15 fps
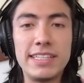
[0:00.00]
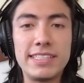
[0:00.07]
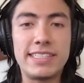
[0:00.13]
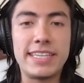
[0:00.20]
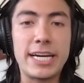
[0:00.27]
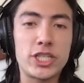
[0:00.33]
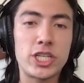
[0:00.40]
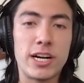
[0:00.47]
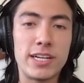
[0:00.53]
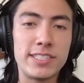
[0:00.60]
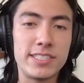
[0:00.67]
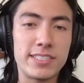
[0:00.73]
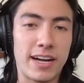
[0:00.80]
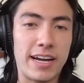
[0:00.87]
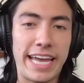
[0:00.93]

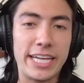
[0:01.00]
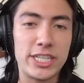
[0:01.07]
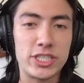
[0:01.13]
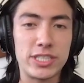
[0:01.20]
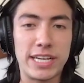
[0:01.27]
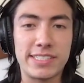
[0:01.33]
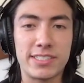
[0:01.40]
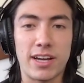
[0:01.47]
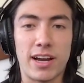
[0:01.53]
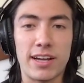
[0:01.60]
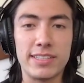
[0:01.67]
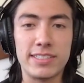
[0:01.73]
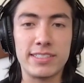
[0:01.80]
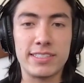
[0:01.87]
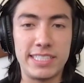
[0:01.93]

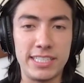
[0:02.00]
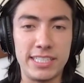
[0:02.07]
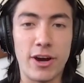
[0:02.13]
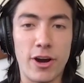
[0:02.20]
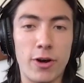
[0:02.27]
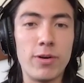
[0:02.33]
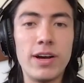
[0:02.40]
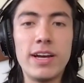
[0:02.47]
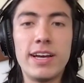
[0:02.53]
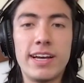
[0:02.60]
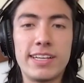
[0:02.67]
tieshun.hns.to.